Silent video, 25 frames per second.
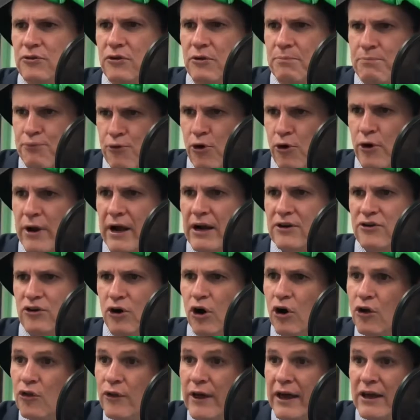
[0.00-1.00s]
product
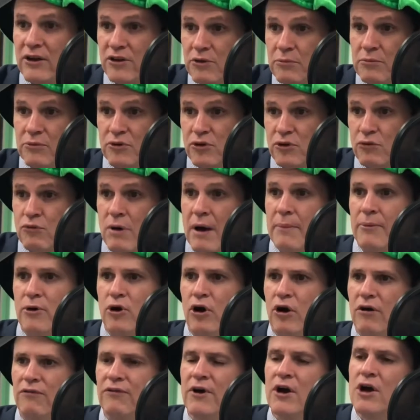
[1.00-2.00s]
on there to rub it
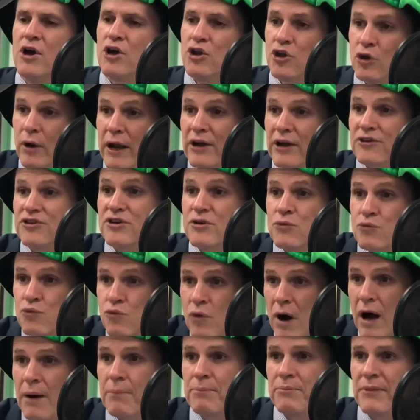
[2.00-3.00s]
off, you'll actually
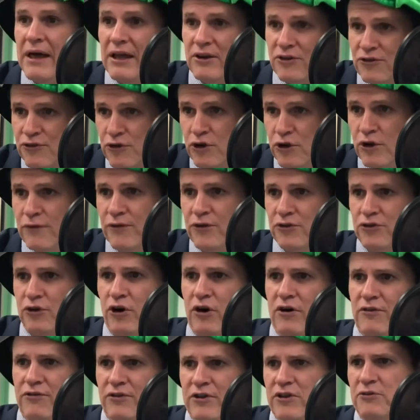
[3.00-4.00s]
rub that surface
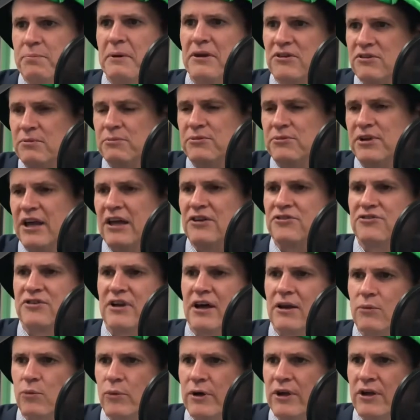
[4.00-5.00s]
off. And there's been some tests
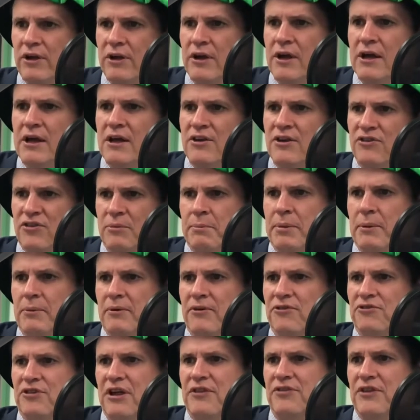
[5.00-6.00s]
done where some people
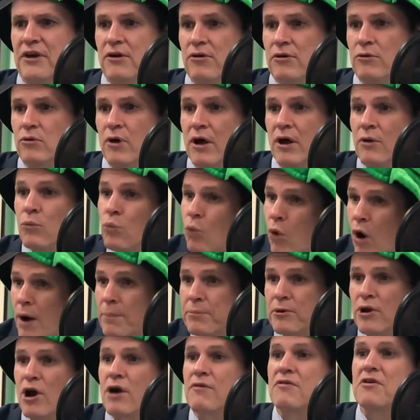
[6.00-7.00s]
have sat there and
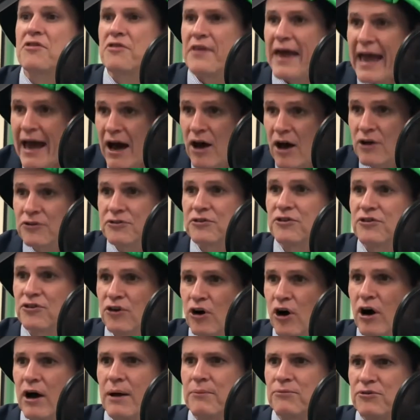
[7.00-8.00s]
wiped it over 1,000
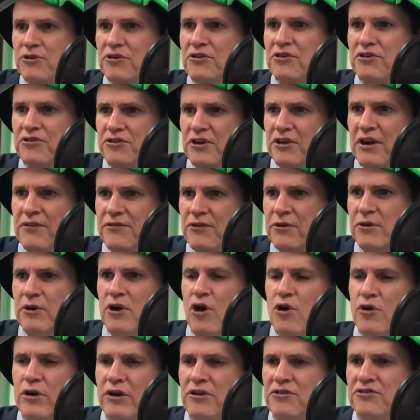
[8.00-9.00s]
times just to see if the
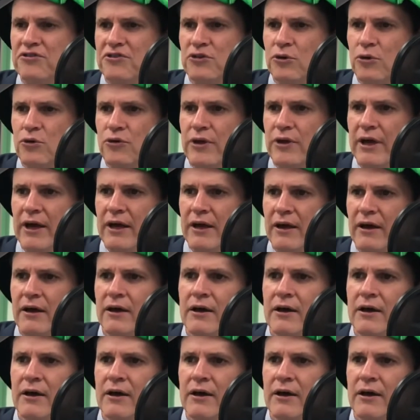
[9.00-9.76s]
coating's still there.